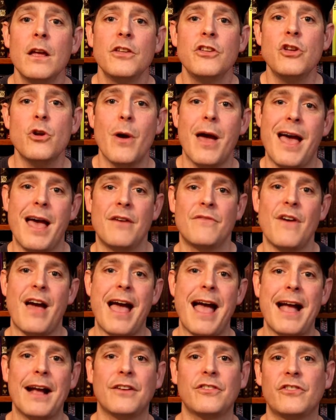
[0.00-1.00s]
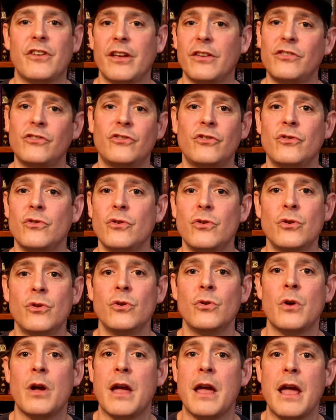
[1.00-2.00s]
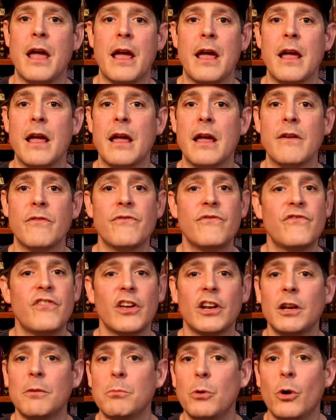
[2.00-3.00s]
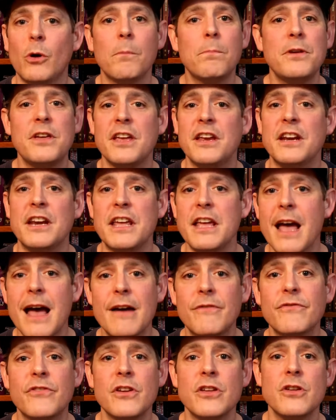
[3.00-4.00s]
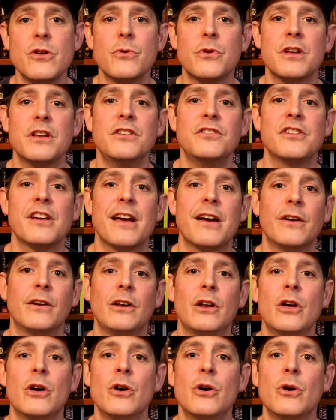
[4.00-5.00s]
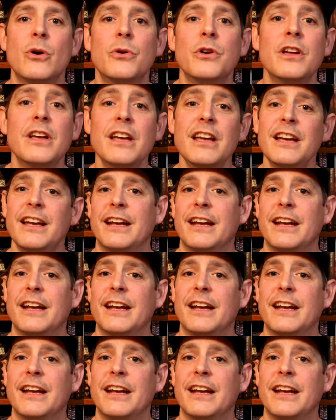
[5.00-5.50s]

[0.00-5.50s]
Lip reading: you have access to a fillable PDF that you can download.